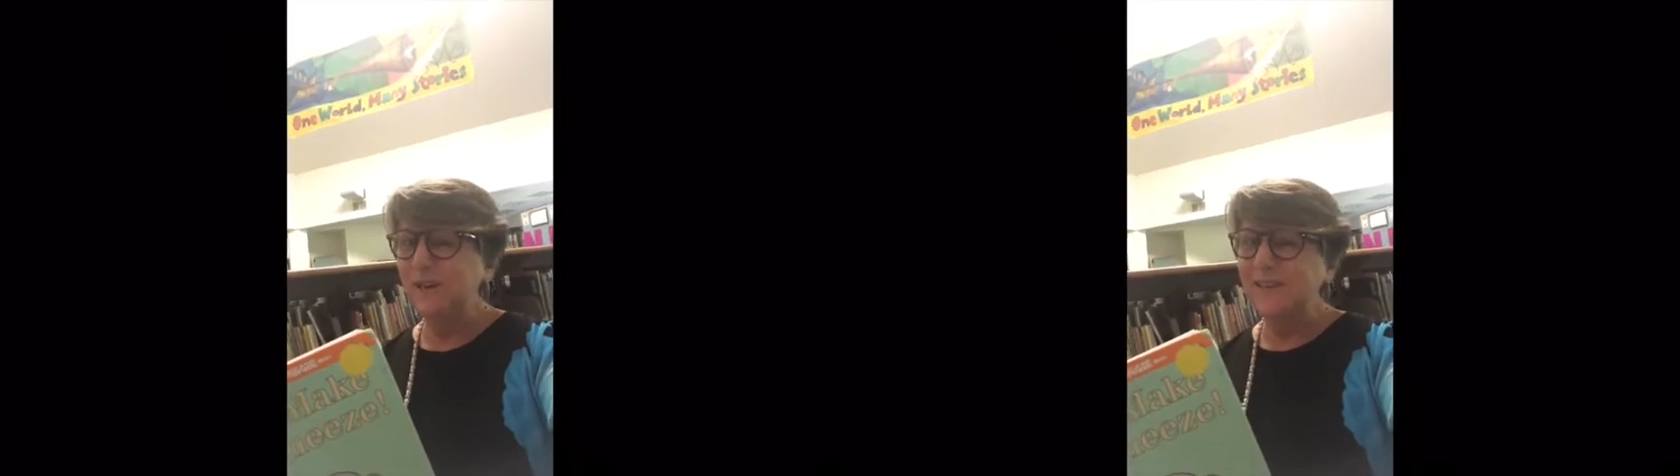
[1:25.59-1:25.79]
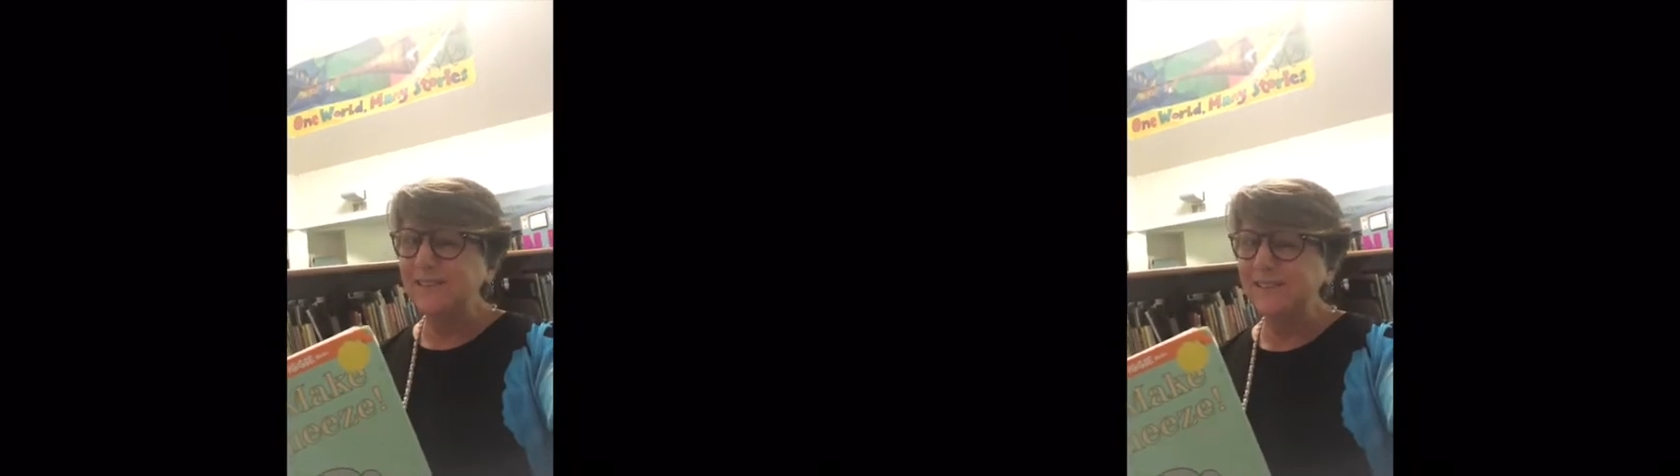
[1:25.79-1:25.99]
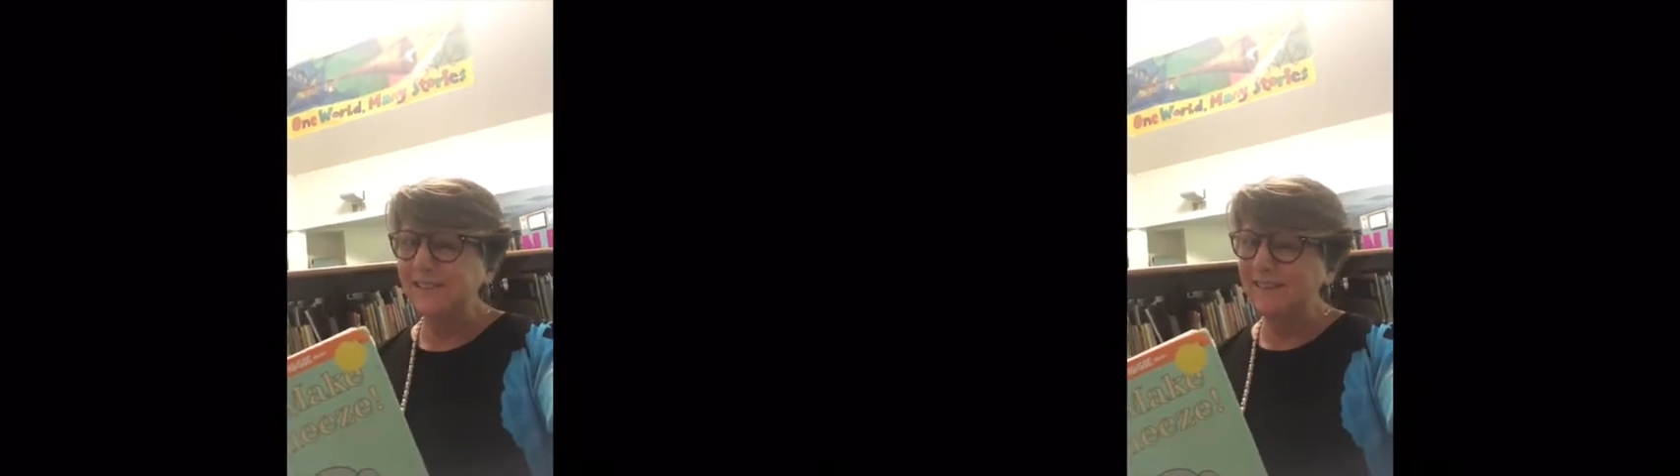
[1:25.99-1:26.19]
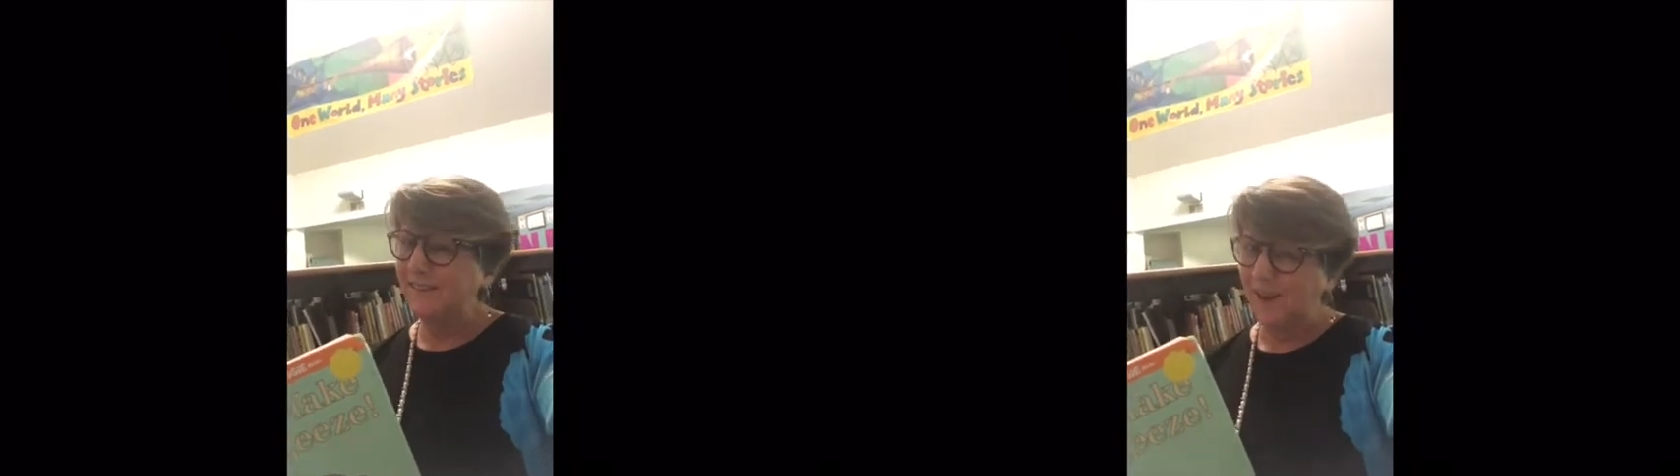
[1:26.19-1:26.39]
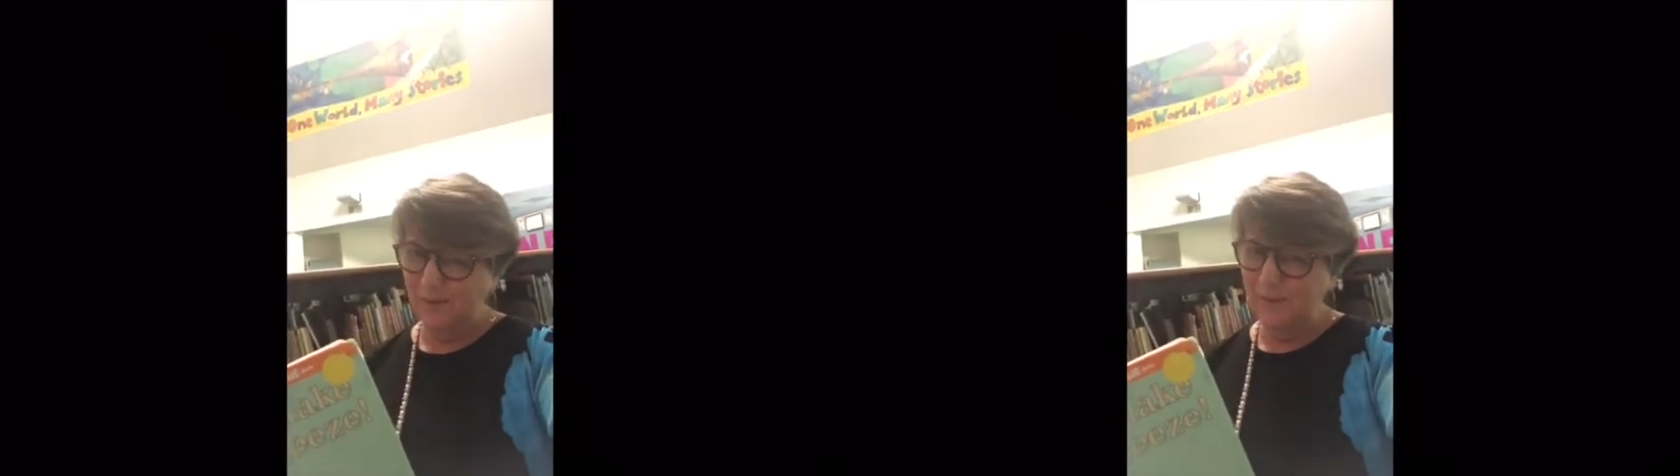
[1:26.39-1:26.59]
guessed it,
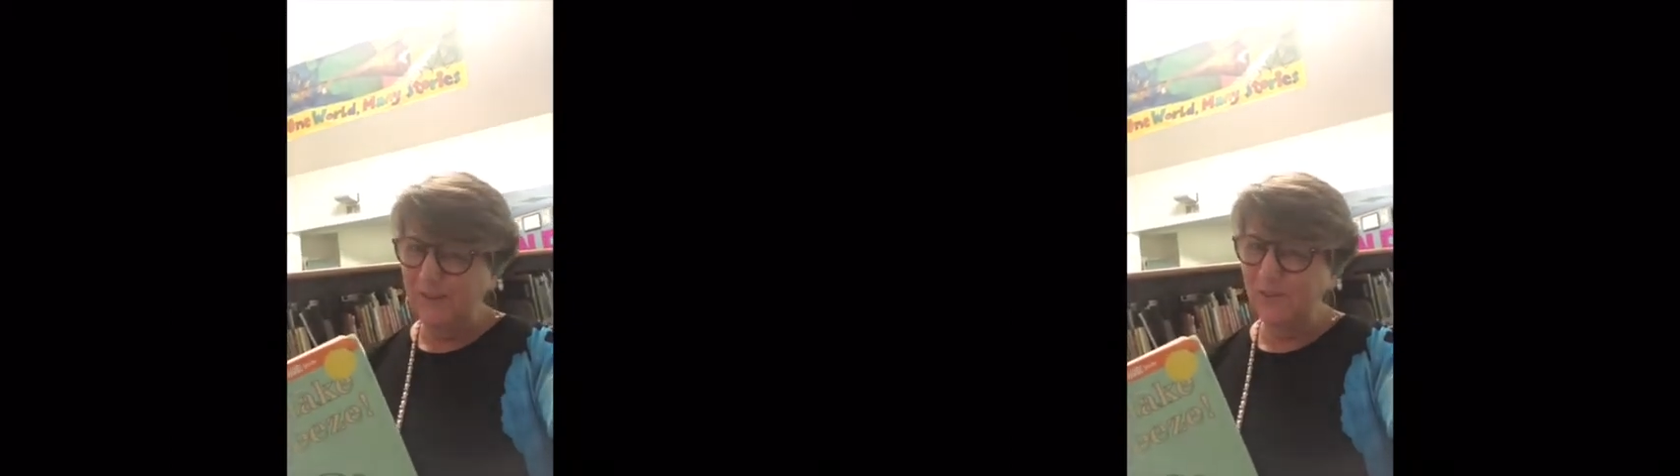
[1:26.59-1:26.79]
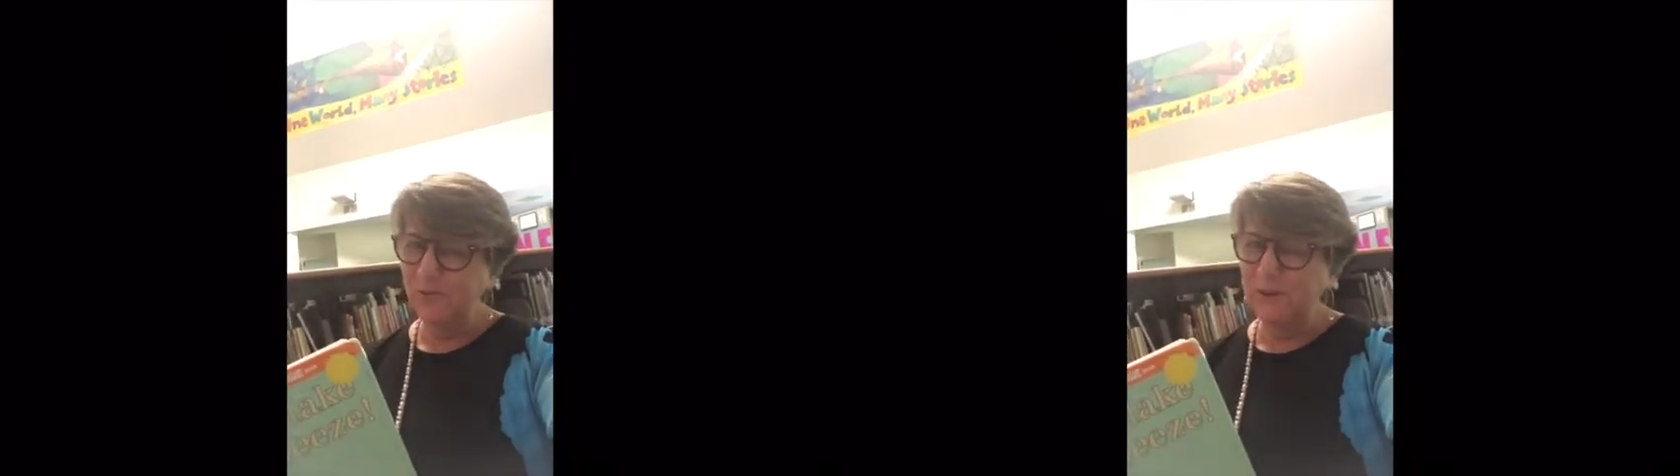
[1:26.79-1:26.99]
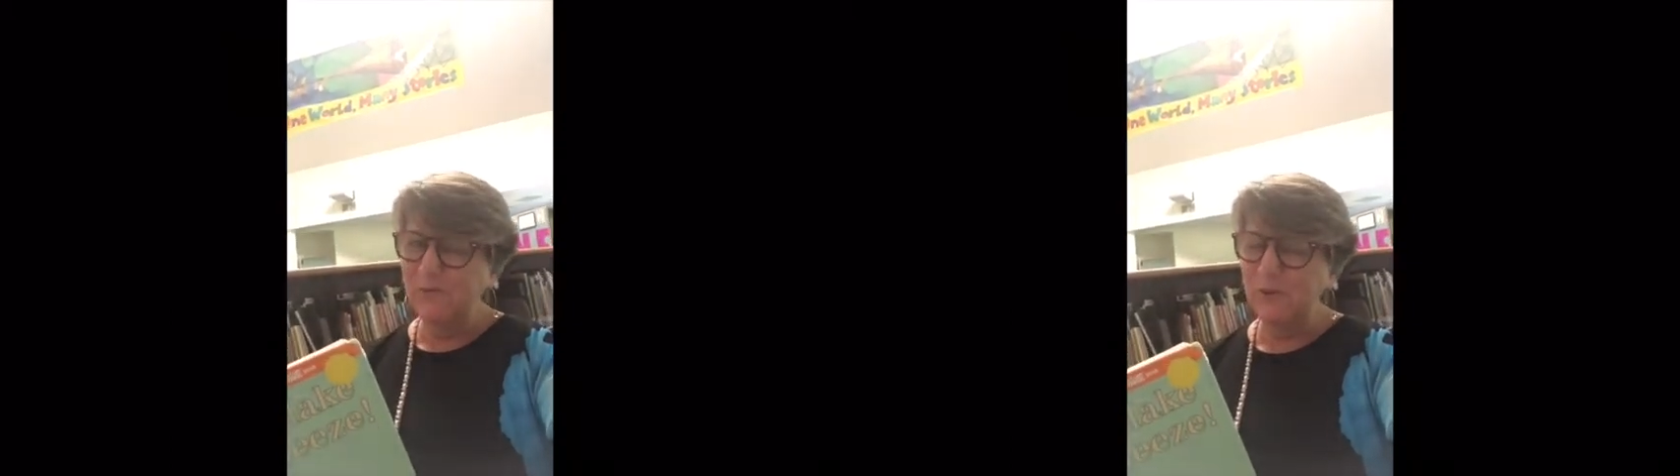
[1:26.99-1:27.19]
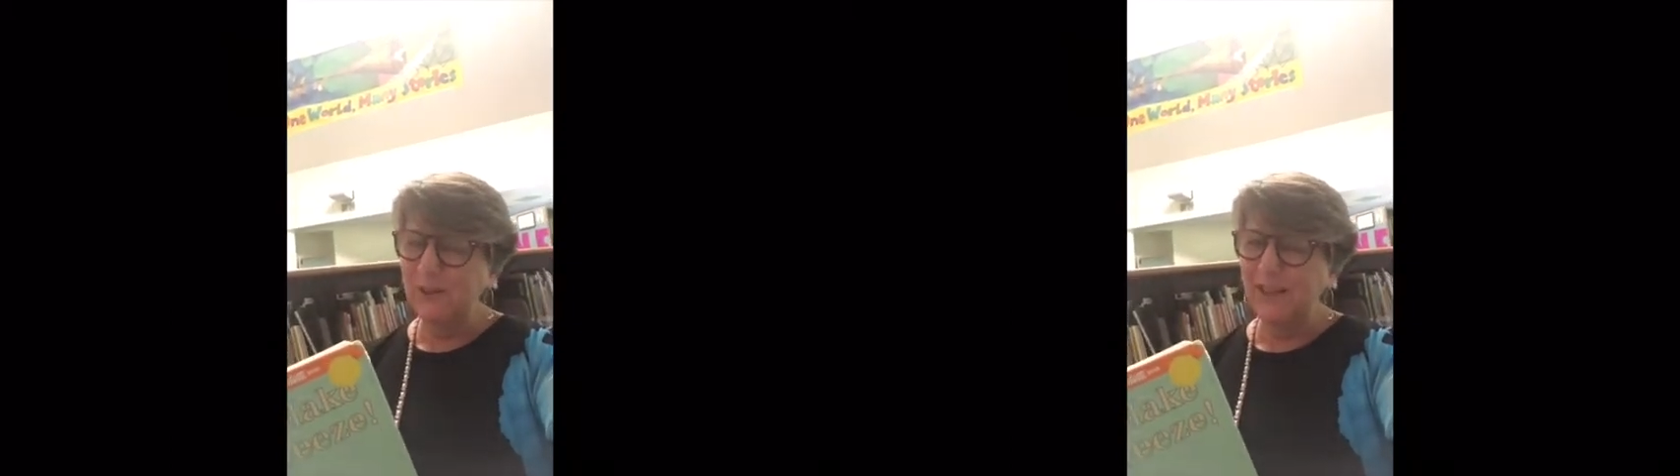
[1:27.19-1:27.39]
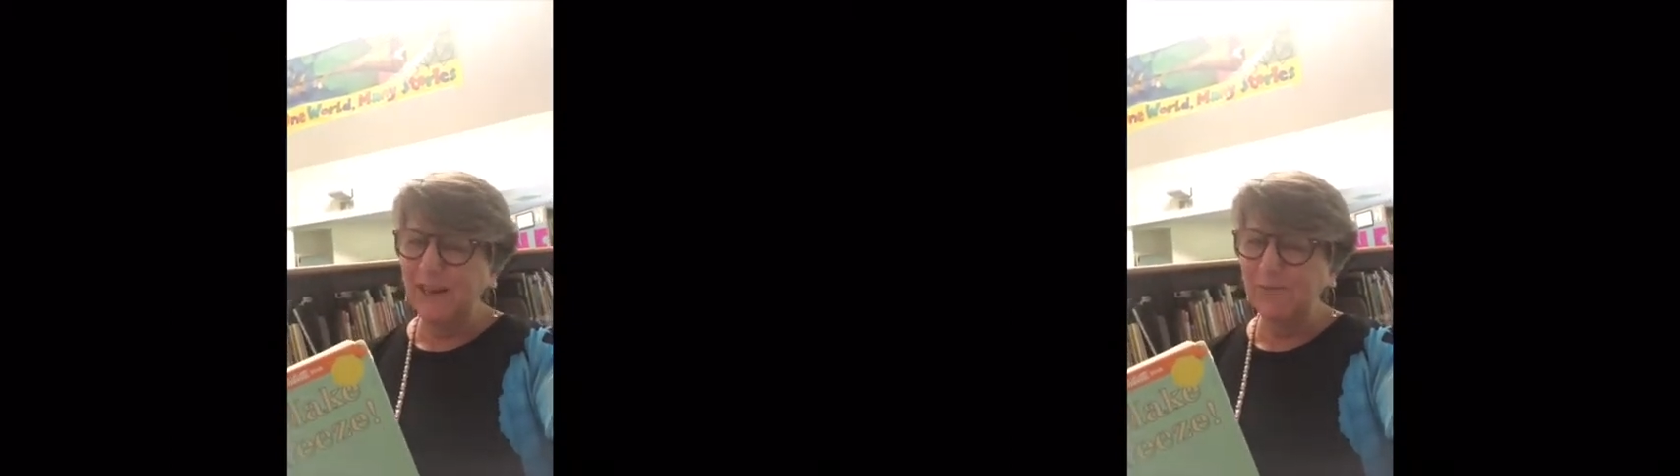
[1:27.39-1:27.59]
I'm in the
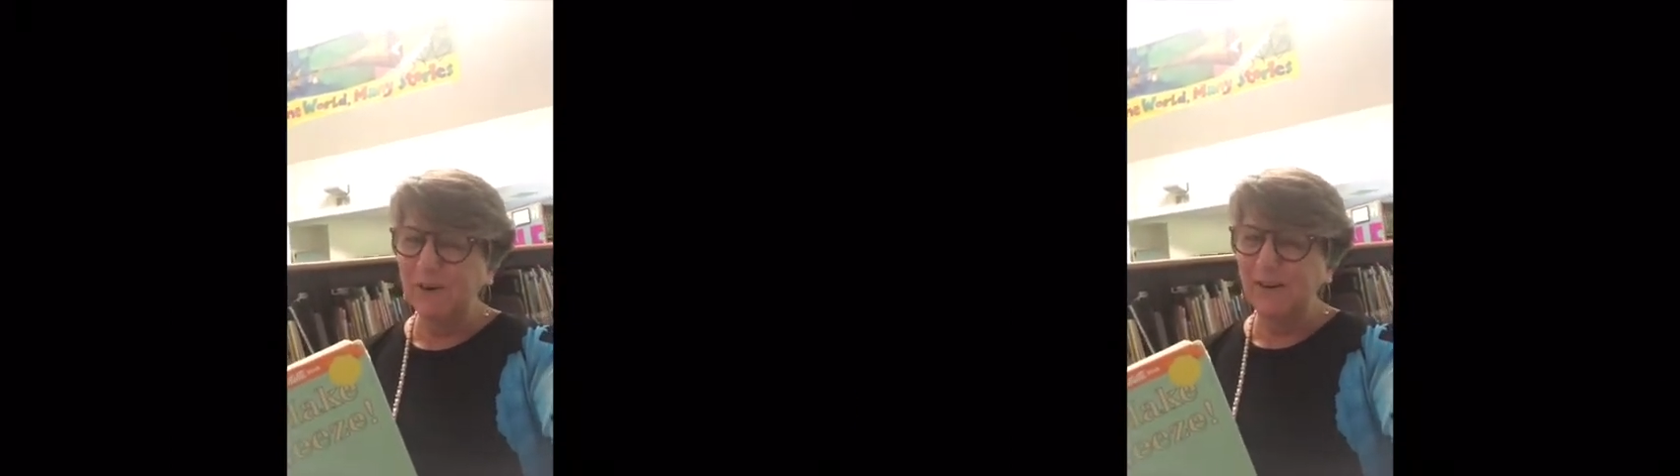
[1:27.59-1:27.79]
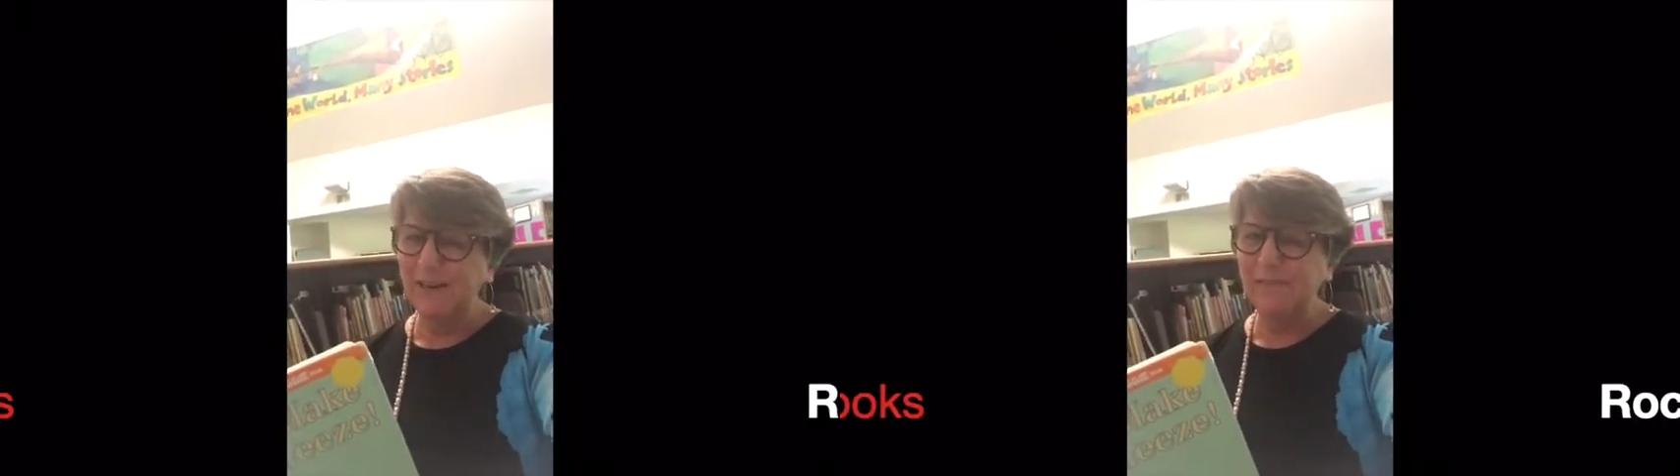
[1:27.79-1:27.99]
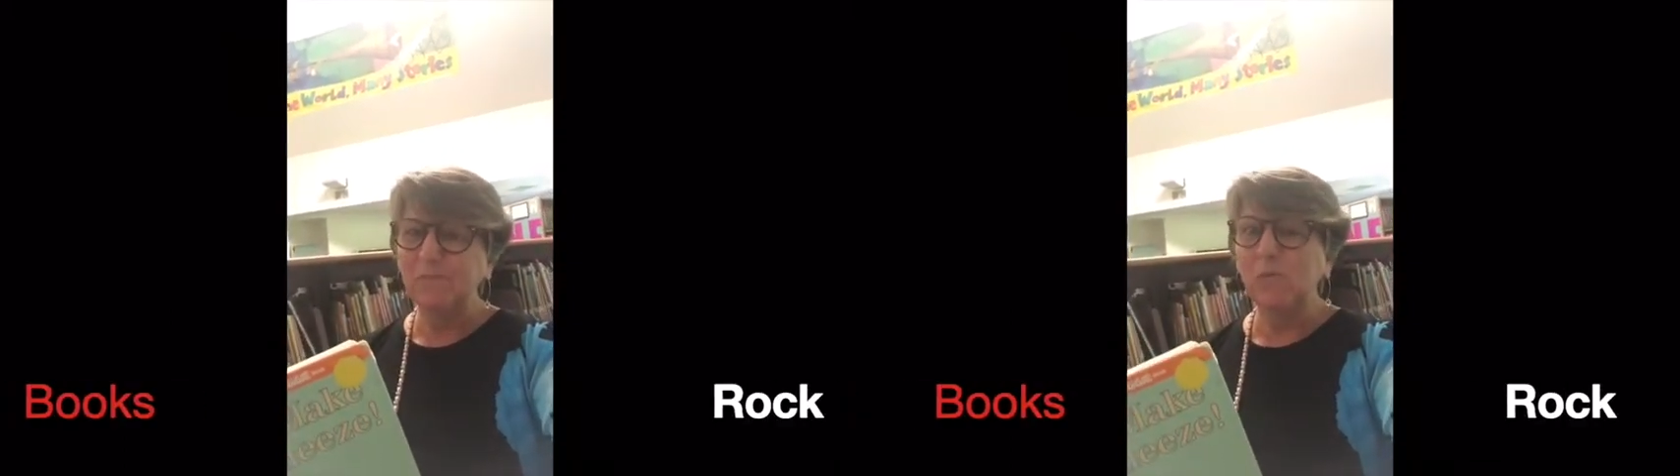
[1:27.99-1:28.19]
Greenwood Library,